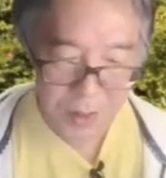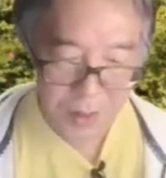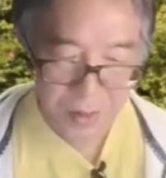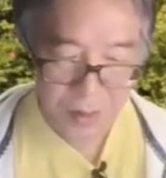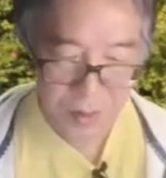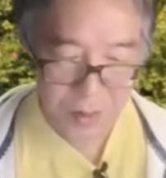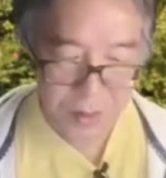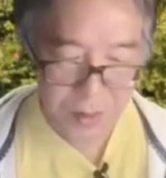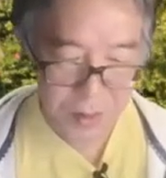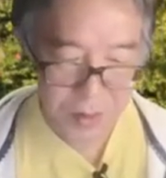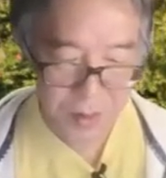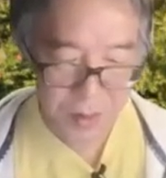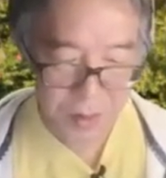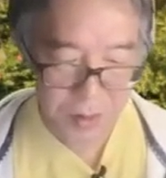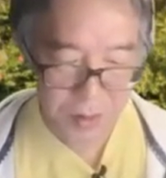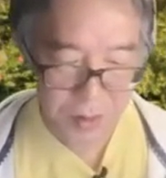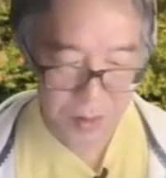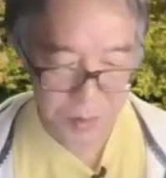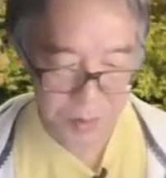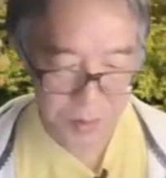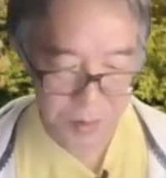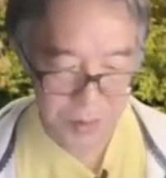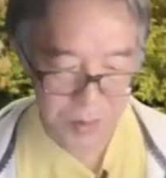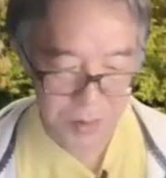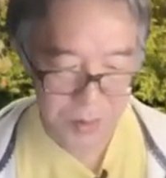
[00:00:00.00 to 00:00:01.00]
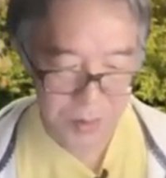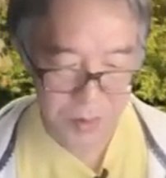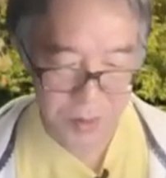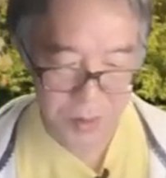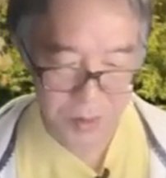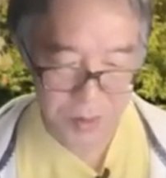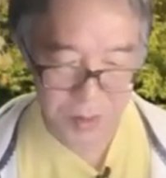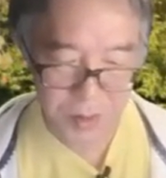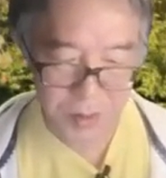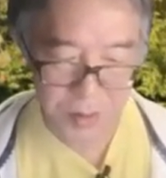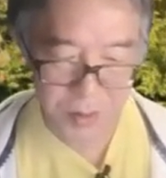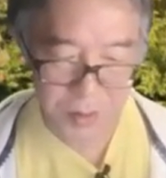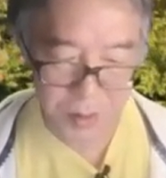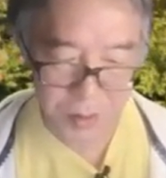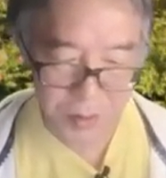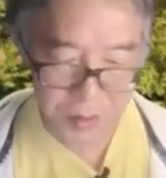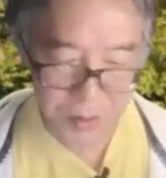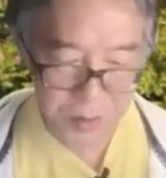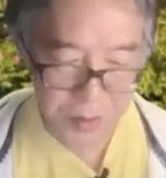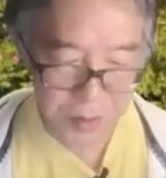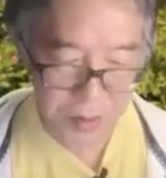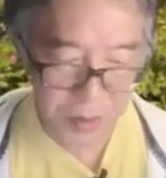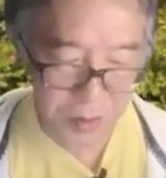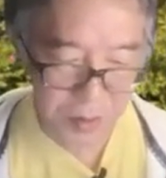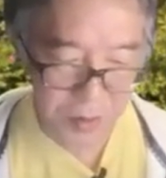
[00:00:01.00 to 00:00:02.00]
So let's go back to the general.
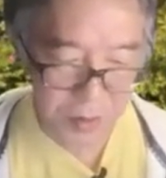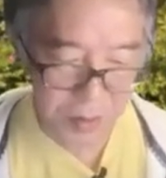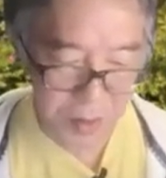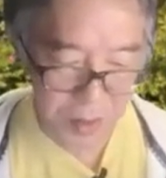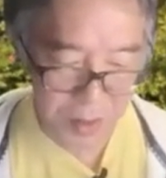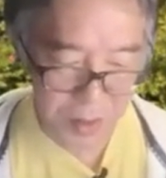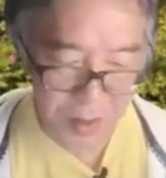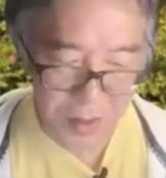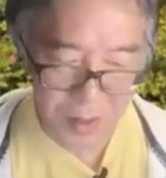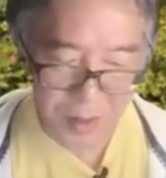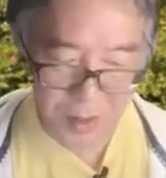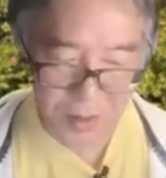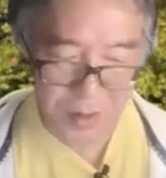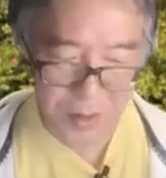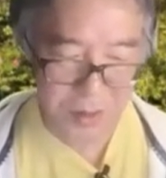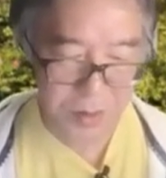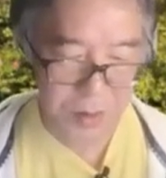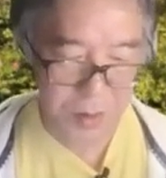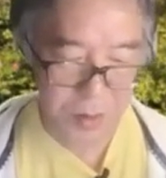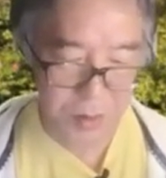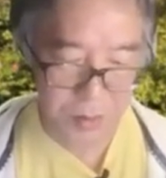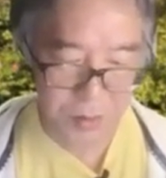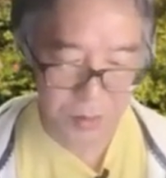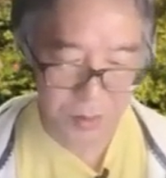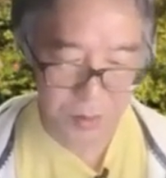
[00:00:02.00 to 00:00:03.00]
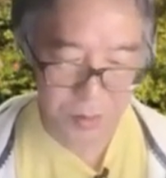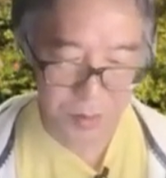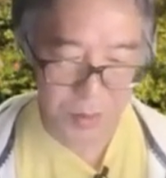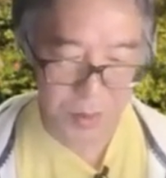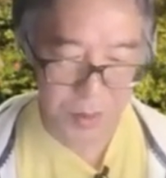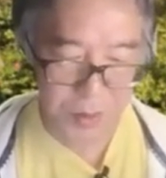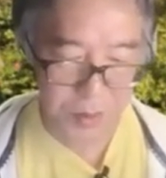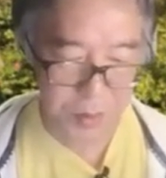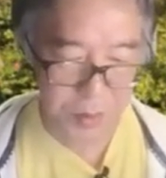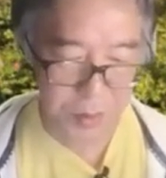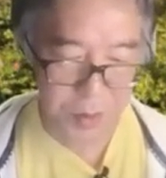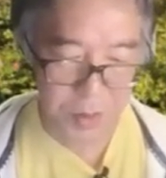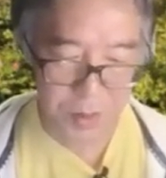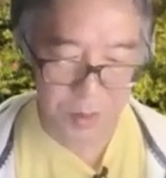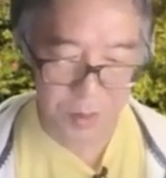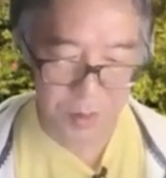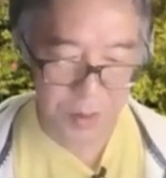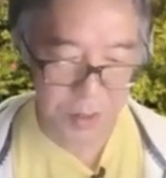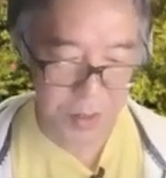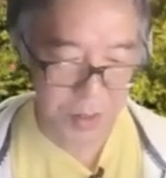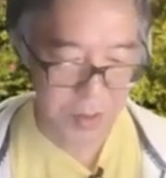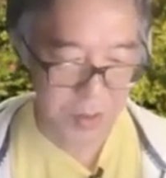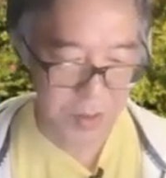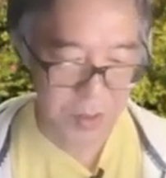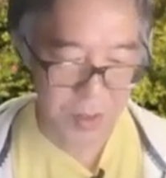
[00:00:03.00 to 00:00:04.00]
So so we do
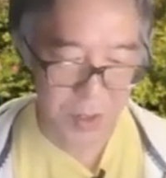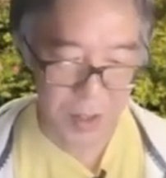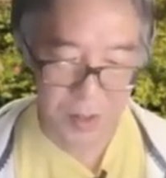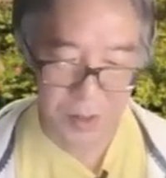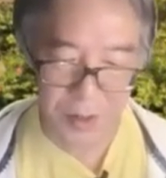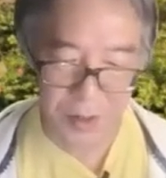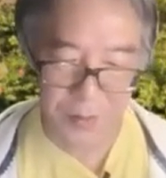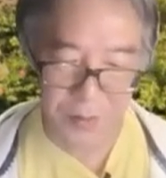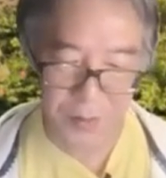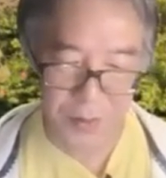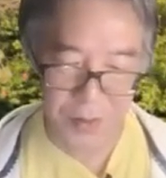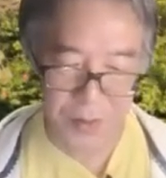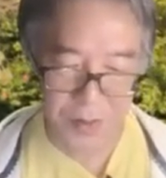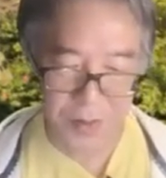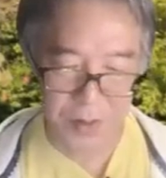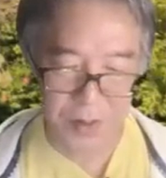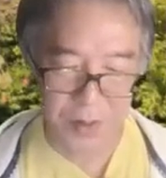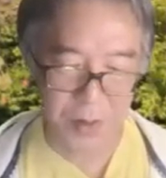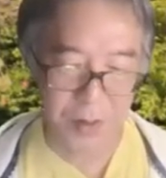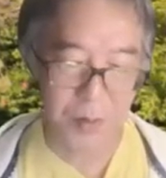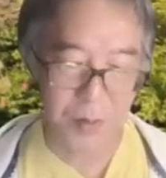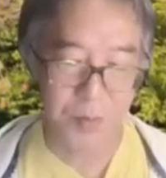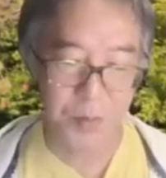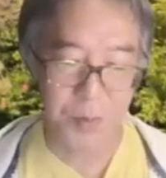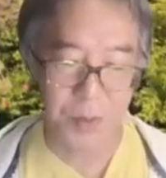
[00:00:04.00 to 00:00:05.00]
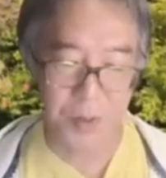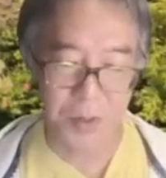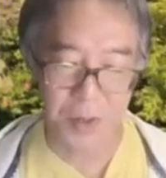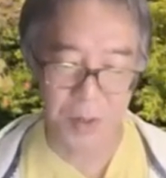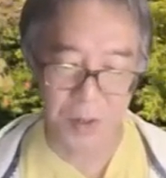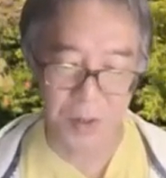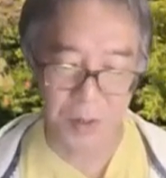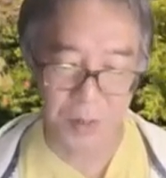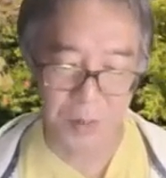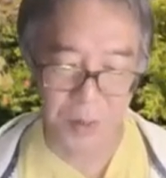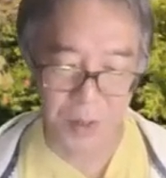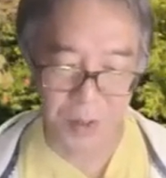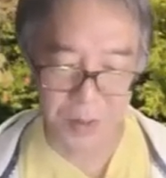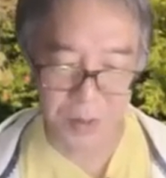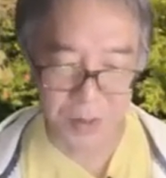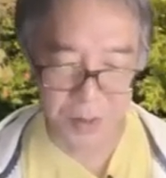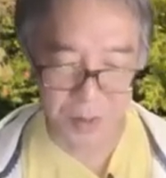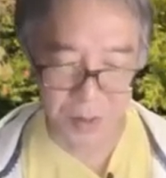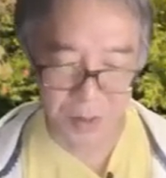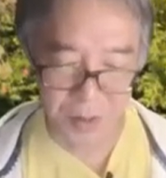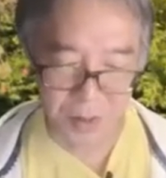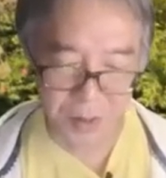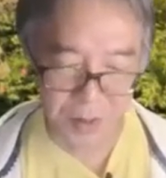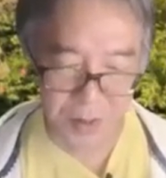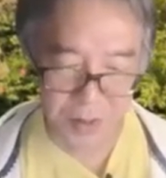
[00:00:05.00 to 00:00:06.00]
this division of polynomials
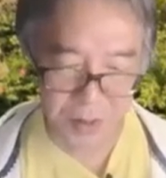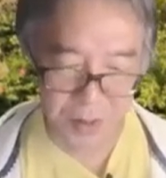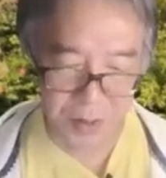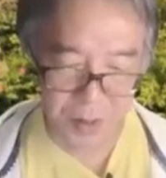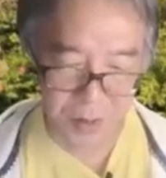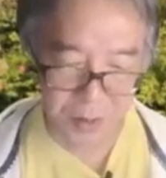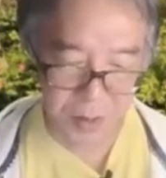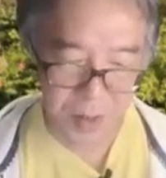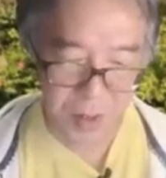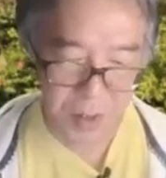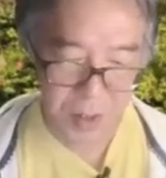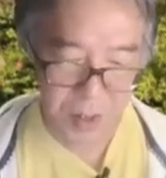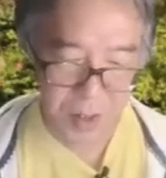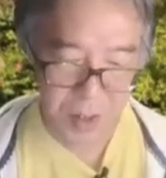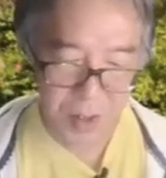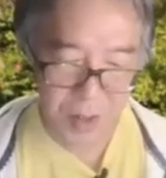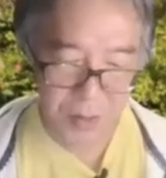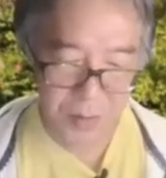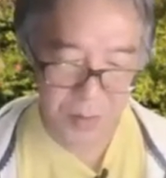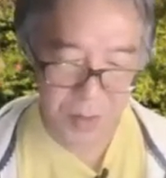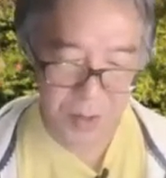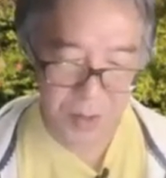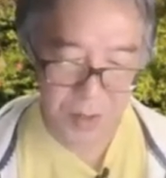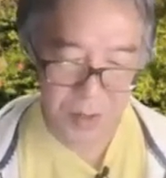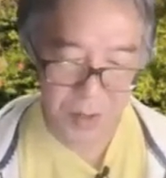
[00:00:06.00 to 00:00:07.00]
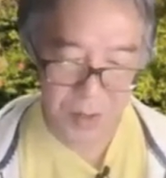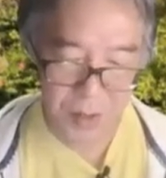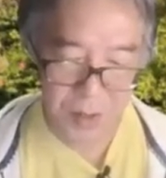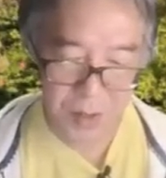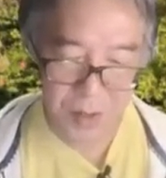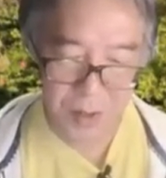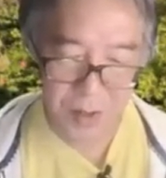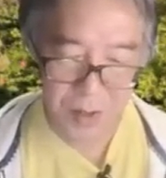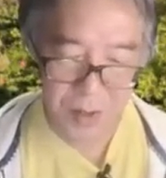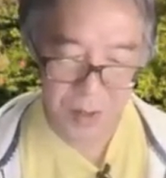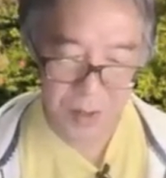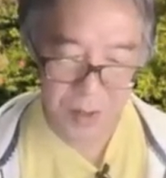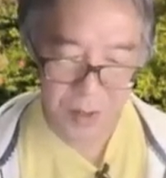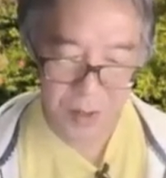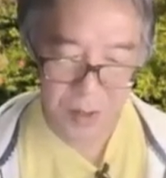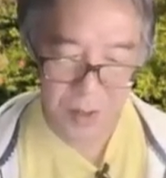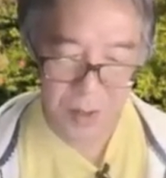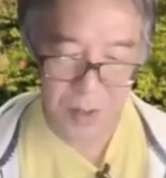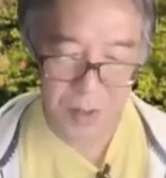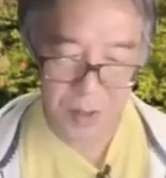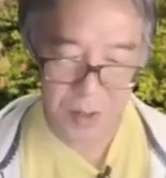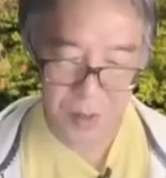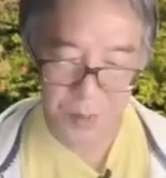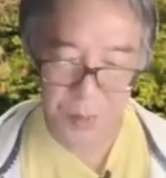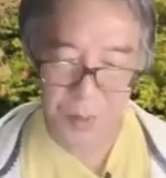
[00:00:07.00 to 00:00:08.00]
like this. So everything
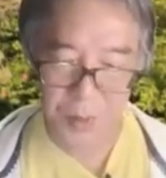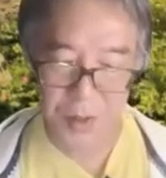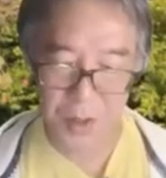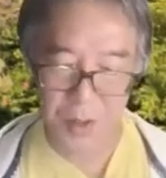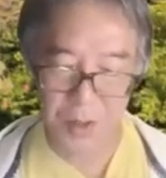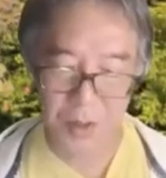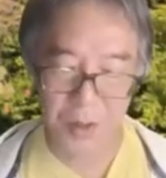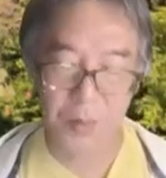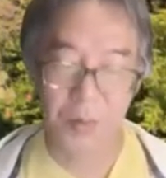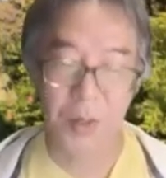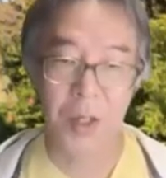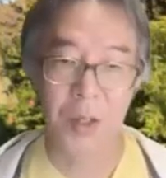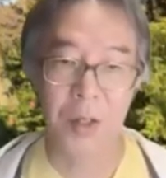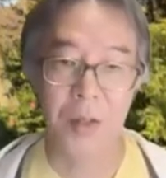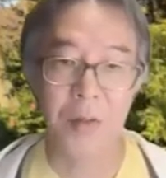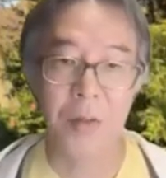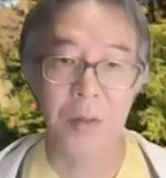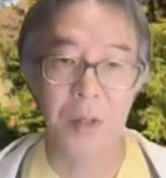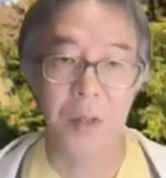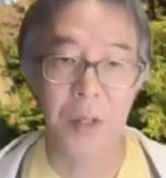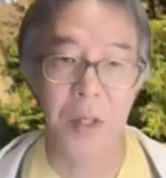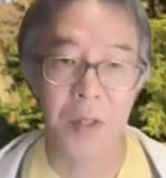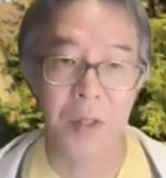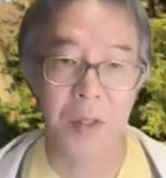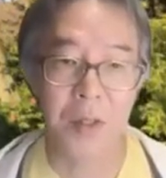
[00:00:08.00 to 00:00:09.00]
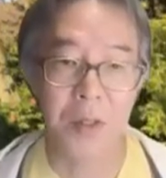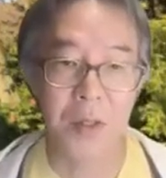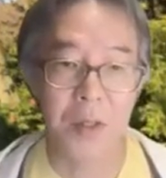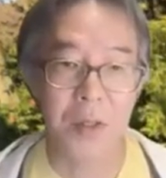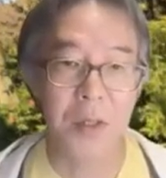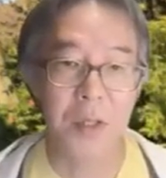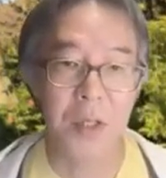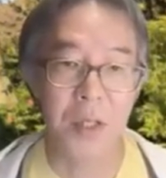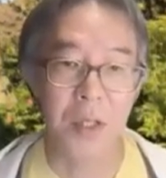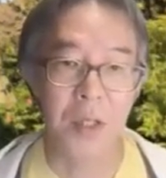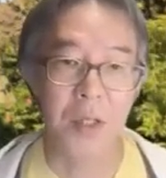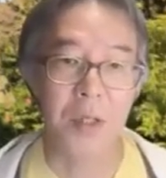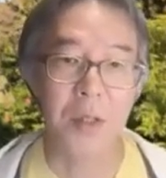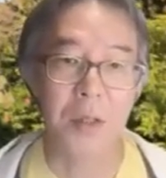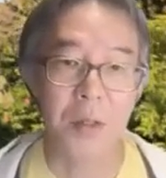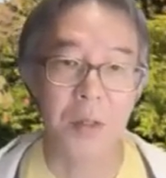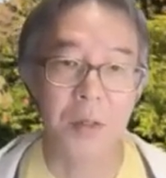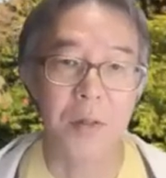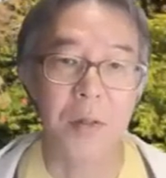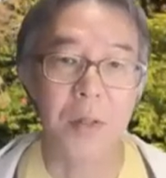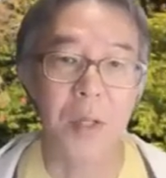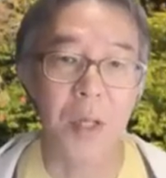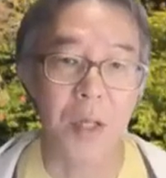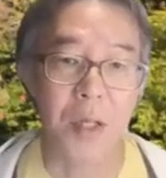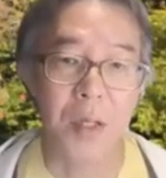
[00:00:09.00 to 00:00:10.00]
is polynomial in T,
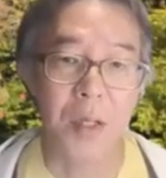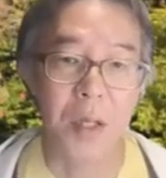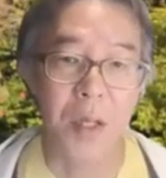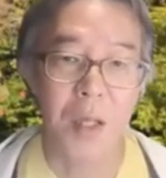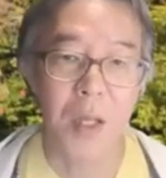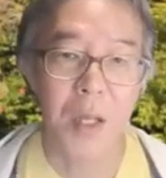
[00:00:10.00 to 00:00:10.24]
okay?